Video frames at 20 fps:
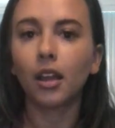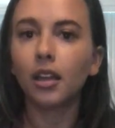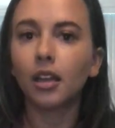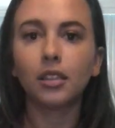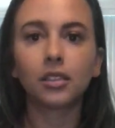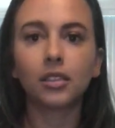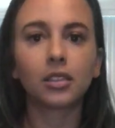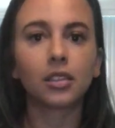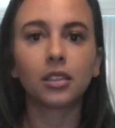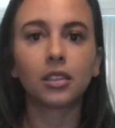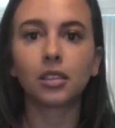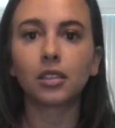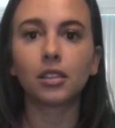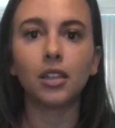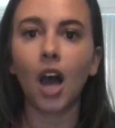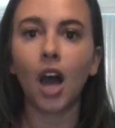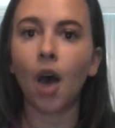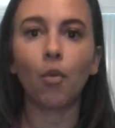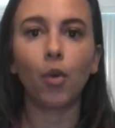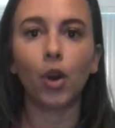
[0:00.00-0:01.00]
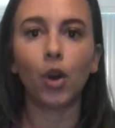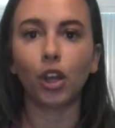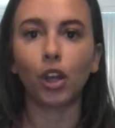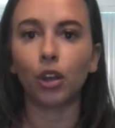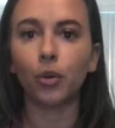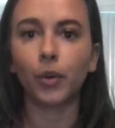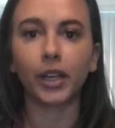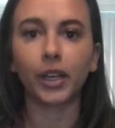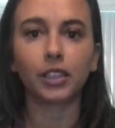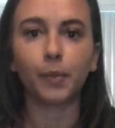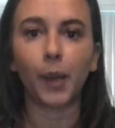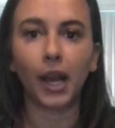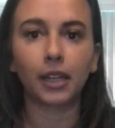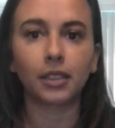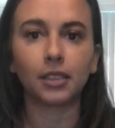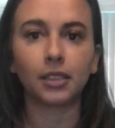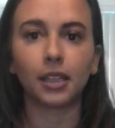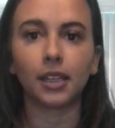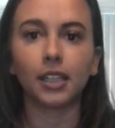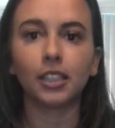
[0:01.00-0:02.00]
It's not what you
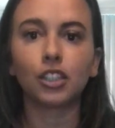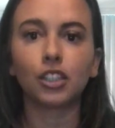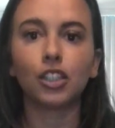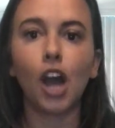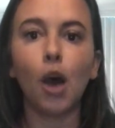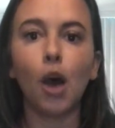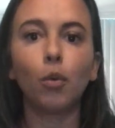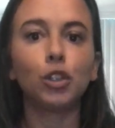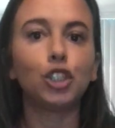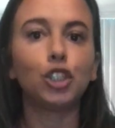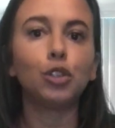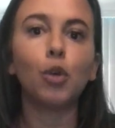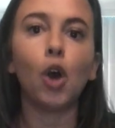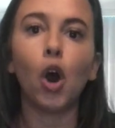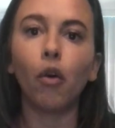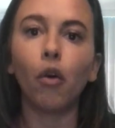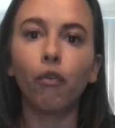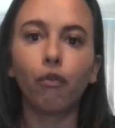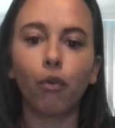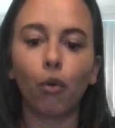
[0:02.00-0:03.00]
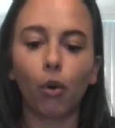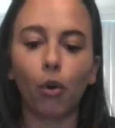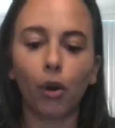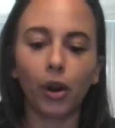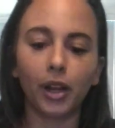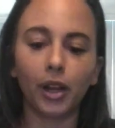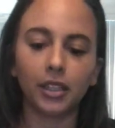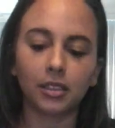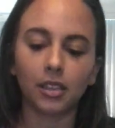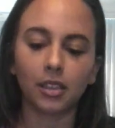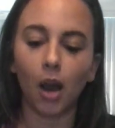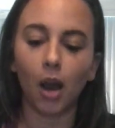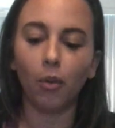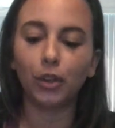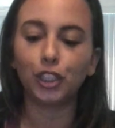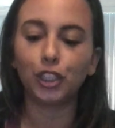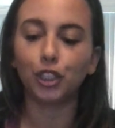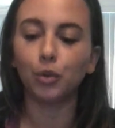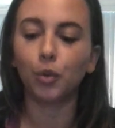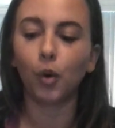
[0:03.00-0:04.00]
expected. It's not what you hoped for. It's not
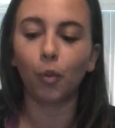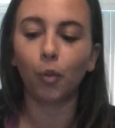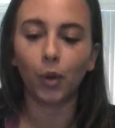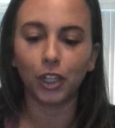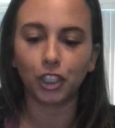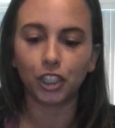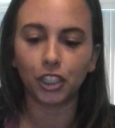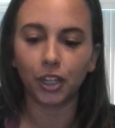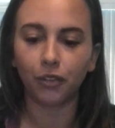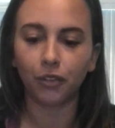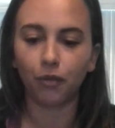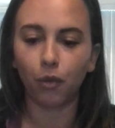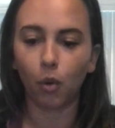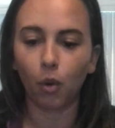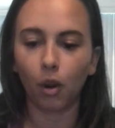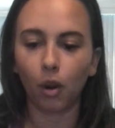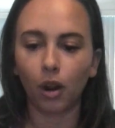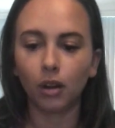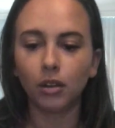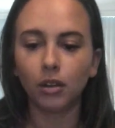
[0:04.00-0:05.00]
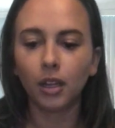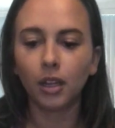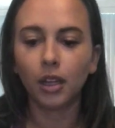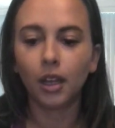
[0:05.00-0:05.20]
what you were wishing for.